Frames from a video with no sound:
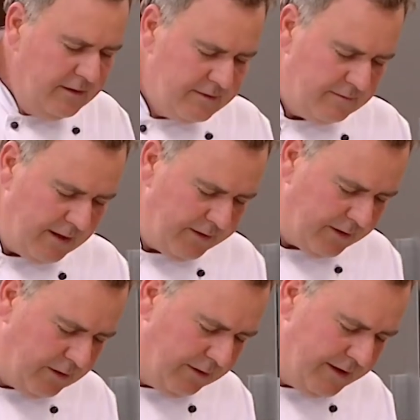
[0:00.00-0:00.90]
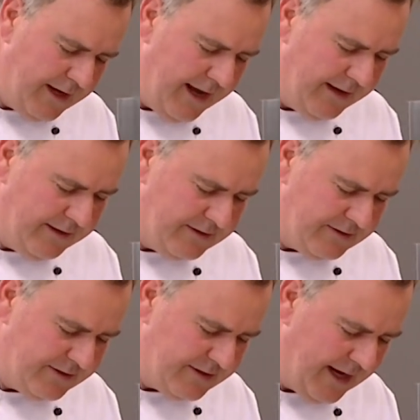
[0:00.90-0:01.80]
So while they're cooling down, it's
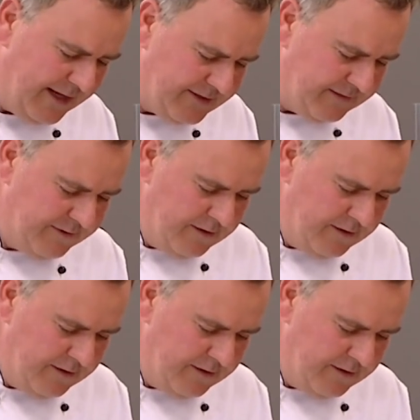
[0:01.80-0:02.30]
just a case of